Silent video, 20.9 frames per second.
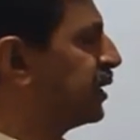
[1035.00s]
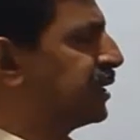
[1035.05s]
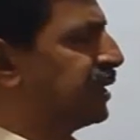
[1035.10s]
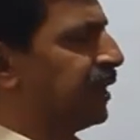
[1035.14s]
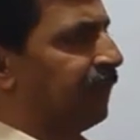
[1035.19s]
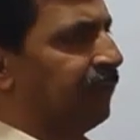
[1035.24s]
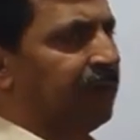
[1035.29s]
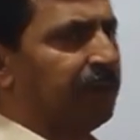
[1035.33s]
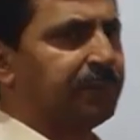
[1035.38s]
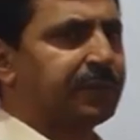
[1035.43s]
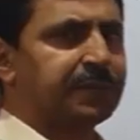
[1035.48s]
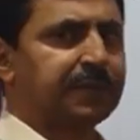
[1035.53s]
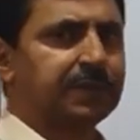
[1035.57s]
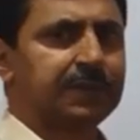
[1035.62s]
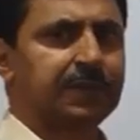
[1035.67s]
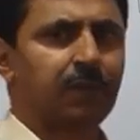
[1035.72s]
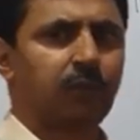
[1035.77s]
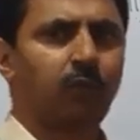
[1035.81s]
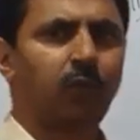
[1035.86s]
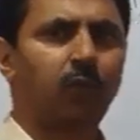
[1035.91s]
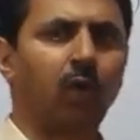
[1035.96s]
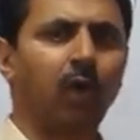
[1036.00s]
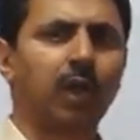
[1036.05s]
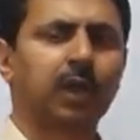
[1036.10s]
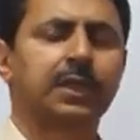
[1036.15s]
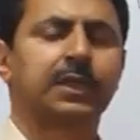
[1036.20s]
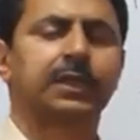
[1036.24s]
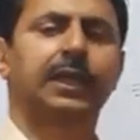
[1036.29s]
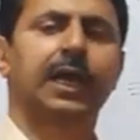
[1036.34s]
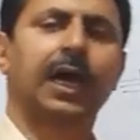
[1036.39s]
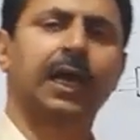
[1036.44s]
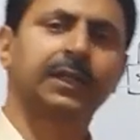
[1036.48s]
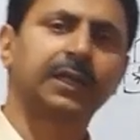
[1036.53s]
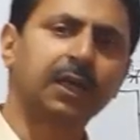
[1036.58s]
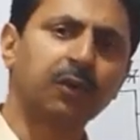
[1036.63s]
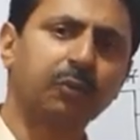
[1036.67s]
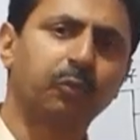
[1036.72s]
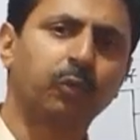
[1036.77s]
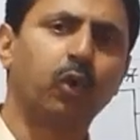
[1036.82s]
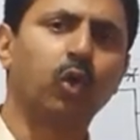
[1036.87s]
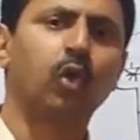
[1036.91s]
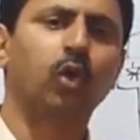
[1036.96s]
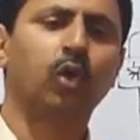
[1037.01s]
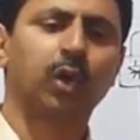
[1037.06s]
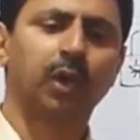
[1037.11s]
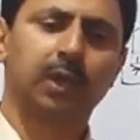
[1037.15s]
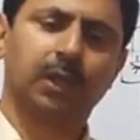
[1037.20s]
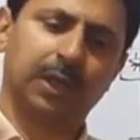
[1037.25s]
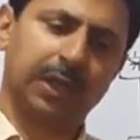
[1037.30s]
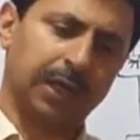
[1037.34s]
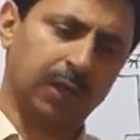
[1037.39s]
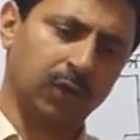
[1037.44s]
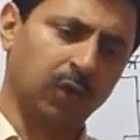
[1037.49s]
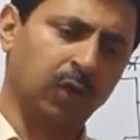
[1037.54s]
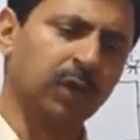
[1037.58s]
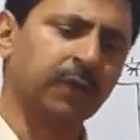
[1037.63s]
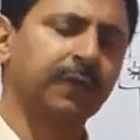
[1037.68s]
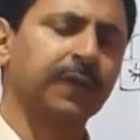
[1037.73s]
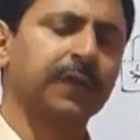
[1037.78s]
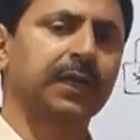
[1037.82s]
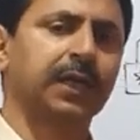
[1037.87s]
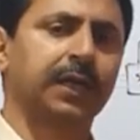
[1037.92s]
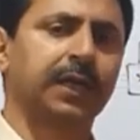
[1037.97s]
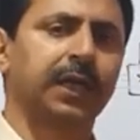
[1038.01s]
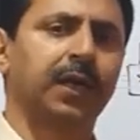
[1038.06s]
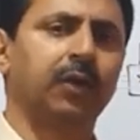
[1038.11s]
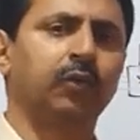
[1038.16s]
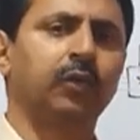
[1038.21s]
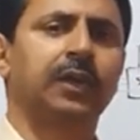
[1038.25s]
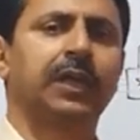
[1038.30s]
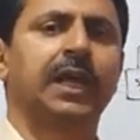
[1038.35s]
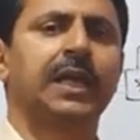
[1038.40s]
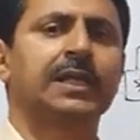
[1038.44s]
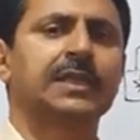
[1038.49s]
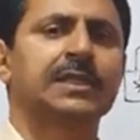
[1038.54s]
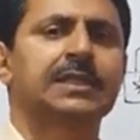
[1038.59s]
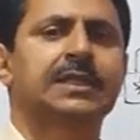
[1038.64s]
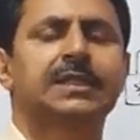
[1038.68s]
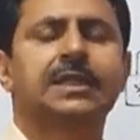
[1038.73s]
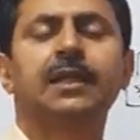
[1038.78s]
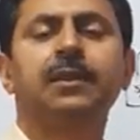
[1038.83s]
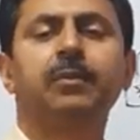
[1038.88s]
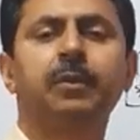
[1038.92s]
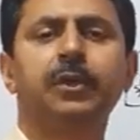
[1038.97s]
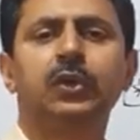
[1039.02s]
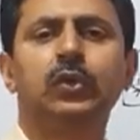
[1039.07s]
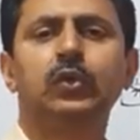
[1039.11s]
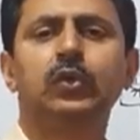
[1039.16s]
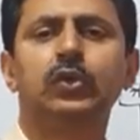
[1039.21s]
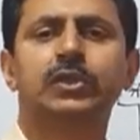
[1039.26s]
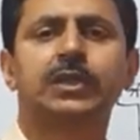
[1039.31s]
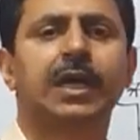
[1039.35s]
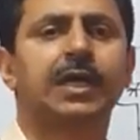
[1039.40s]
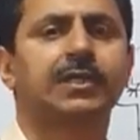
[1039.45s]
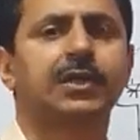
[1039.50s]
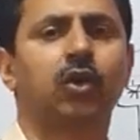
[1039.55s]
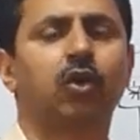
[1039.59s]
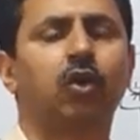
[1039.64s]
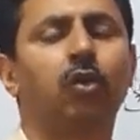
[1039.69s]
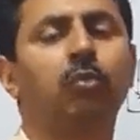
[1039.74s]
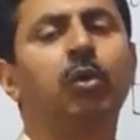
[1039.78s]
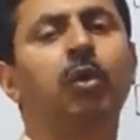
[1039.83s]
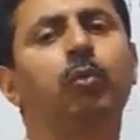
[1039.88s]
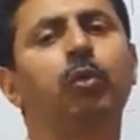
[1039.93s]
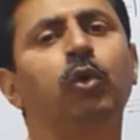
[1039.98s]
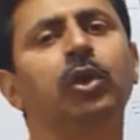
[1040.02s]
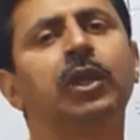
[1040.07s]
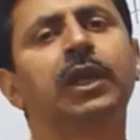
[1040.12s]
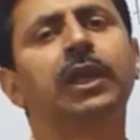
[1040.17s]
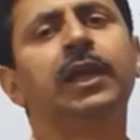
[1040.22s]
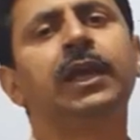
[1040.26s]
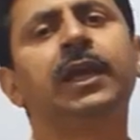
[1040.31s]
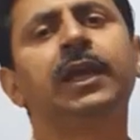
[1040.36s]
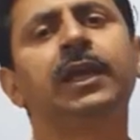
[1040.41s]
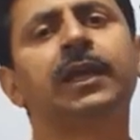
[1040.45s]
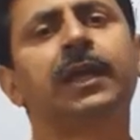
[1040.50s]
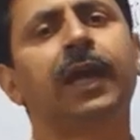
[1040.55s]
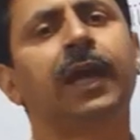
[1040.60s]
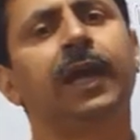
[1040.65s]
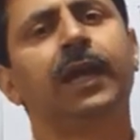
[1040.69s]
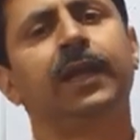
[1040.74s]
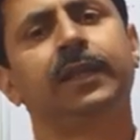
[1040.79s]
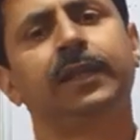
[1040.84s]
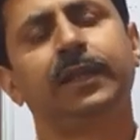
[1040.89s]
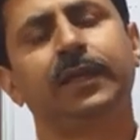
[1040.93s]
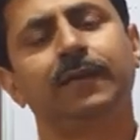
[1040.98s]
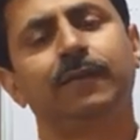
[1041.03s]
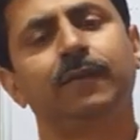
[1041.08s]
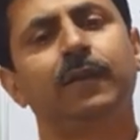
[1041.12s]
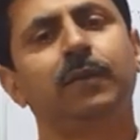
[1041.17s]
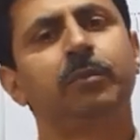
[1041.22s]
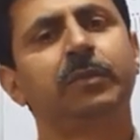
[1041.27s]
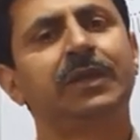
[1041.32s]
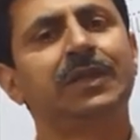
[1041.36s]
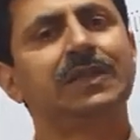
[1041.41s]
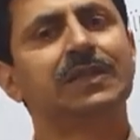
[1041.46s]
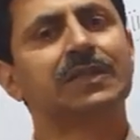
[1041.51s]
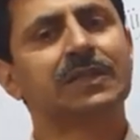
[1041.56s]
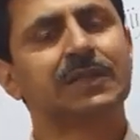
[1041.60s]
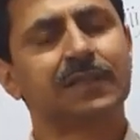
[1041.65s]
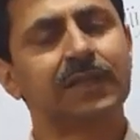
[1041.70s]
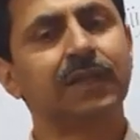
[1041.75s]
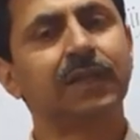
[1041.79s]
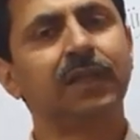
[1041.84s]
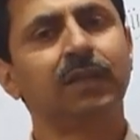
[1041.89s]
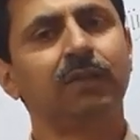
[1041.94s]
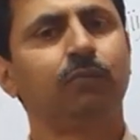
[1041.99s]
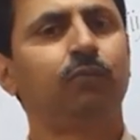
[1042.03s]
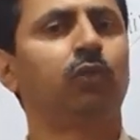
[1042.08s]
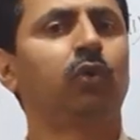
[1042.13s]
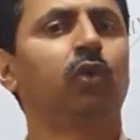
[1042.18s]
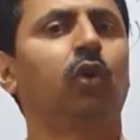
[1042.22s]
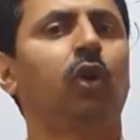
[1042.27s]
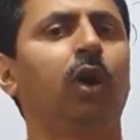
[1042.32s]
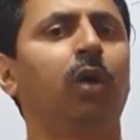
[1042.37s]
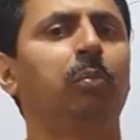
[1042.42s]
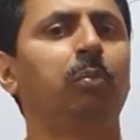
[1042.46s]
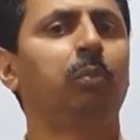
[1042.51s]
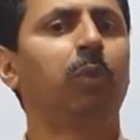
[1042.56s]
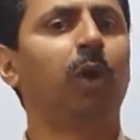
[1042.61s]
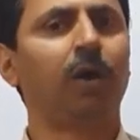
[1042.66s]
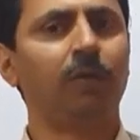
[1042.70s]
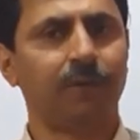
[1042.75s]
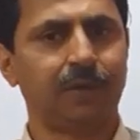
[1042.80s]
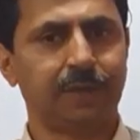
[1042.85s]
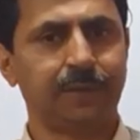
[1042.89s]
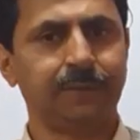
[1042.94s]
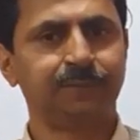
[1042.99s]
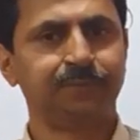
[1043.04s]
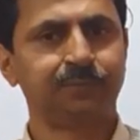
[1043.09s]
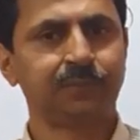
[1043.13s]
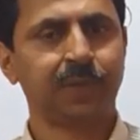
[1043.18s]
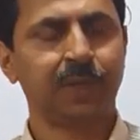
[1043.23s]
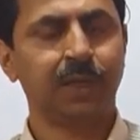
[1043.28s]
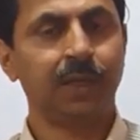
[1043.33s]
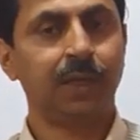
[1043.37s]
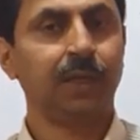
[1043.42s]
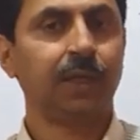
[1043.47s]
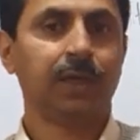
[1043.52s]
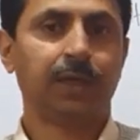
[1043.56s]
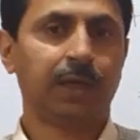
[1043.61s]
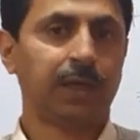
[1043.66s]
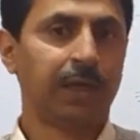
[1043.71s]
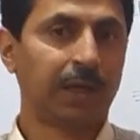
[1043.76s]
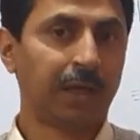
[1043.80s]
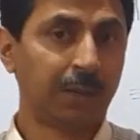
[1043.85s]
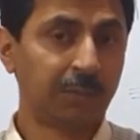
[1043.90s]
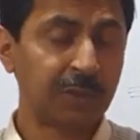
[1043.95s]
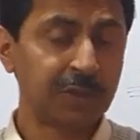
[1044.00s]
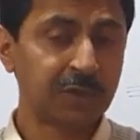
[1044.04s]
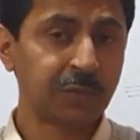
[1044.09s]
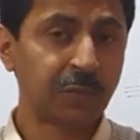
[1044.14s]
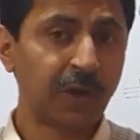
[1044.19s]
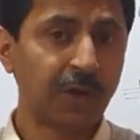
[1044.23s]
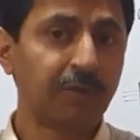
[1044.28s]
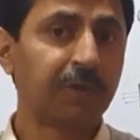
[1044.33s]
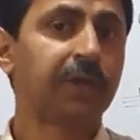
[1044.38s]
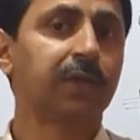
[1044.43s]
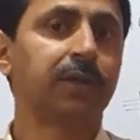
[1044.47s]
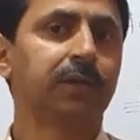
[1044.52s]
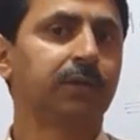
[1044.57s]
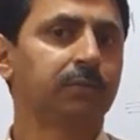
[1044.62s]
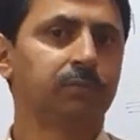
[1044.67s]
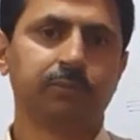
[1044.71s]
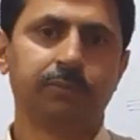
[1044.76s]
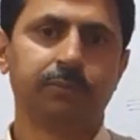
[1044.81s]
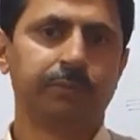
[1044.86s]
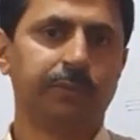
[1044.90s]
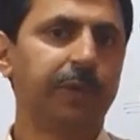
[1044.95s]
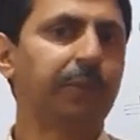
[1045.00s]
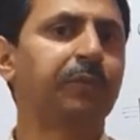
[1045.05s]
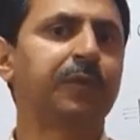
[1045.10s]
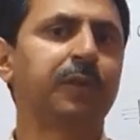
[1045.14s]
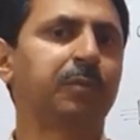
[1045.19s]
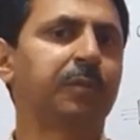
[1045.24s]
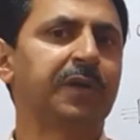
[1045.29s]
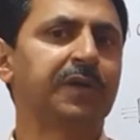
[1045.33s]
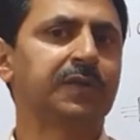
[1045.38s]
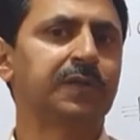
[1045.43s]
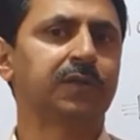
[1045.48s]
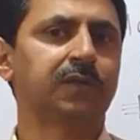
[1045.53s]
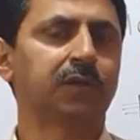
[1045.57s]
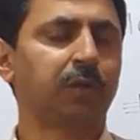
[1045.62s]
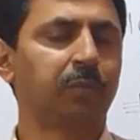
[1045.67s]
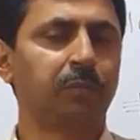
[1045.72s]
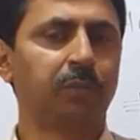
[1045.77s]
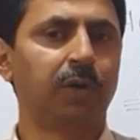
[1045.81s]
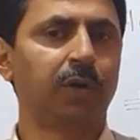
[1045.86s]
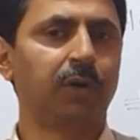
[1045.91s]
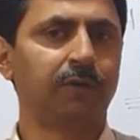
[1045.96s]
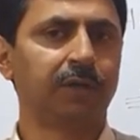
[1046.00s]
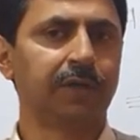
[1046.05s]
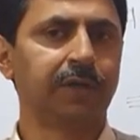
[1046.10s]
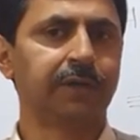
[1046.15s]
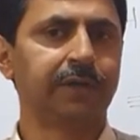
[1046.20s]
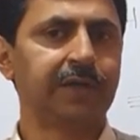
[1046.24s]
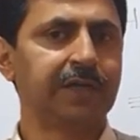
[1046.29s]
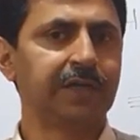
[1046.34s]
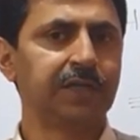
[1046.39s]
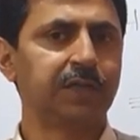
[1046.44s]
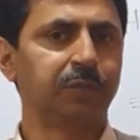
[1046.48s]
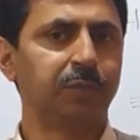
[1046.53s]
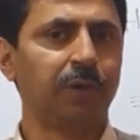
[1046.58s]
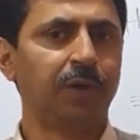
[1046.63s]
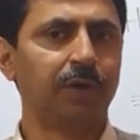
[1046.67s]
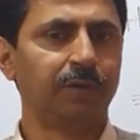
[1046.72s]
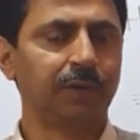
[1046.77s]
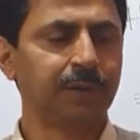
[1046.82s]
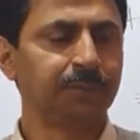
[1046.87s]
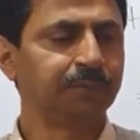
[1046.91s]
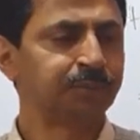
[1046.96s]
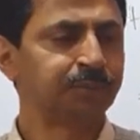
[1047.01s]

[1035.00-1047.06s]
develops the fault, the other pole along with the ground can still be used as a homopolar link, and there will be still flow of power. How much power? 50% of power, rated power.